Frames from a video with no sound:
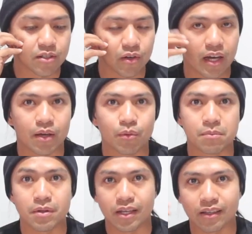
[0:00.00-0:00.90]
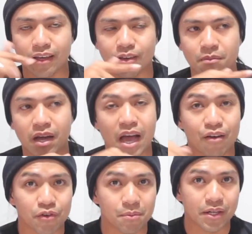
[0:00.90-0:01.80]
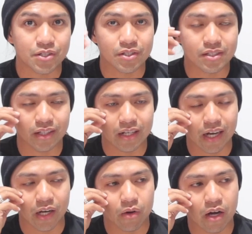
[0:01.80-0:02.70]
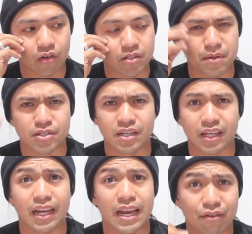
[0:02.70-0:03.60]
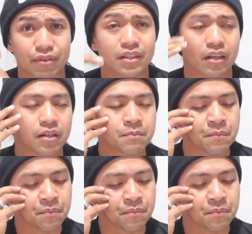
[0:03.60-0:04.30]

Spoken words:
So I will be linking yung mga affirmations na ginagawa ko, especially kay Lavender.